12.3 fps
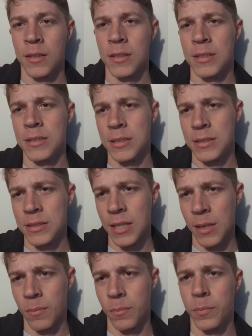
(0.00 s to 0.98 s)
this is
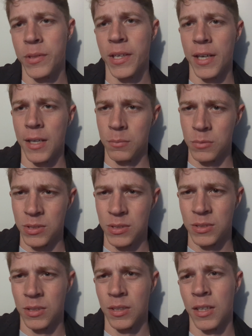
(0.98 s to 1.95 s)

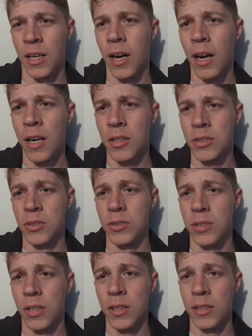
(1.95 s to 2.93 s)
sometimes hard to
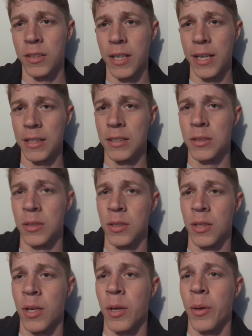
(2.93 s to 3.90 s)
tolerate,
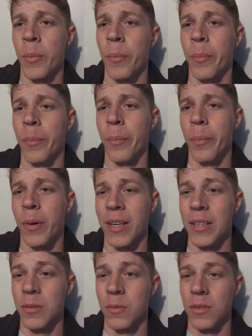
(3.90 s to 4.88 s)
but
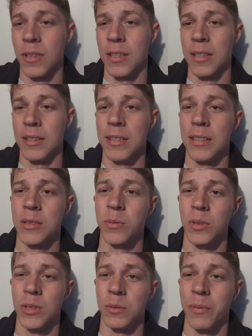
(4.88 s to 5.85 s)
it is
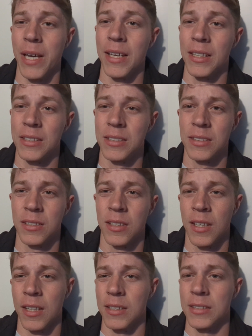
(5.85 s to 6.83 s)
what makes
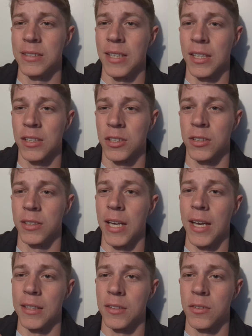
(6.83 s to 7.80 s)
us sexually
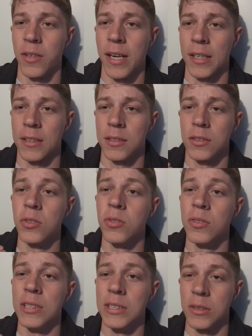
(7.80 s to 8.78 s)
attracted
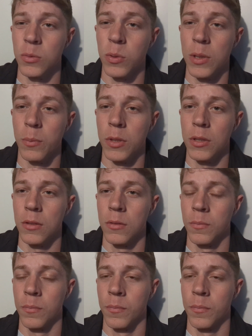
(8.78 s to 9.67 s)
to these women.